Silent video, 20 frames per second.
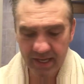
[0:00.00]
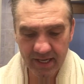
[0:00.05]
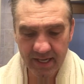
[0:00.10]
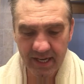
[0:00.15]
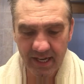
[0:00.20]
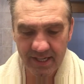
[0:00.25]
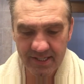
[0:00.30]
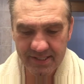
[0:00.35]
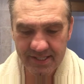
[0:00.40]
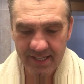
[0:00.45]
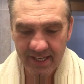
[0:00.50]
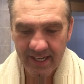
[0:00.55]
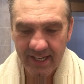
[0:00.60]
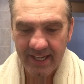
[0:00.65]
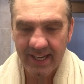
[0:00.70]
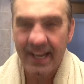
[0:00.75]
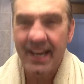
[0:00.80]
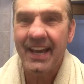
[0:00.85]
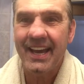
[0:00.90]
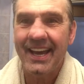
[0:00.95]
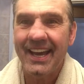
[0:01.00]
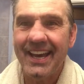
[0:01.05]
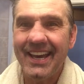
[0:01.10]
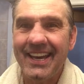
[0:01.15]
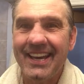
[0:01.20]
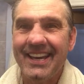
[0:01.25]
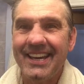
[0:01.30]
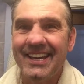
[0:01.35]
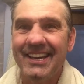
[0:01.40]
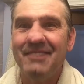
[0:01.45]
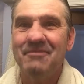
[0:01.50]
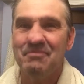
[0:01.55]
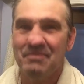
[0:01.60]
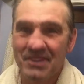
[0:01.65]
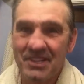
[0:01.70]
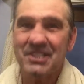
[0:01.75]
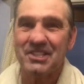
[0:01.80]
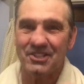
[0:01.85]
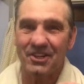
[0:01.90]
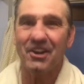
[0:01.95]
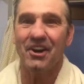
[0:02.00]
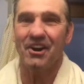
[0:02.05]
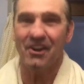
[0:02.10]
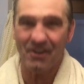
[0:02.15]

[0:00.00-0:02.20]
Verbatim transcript: because he, Mr.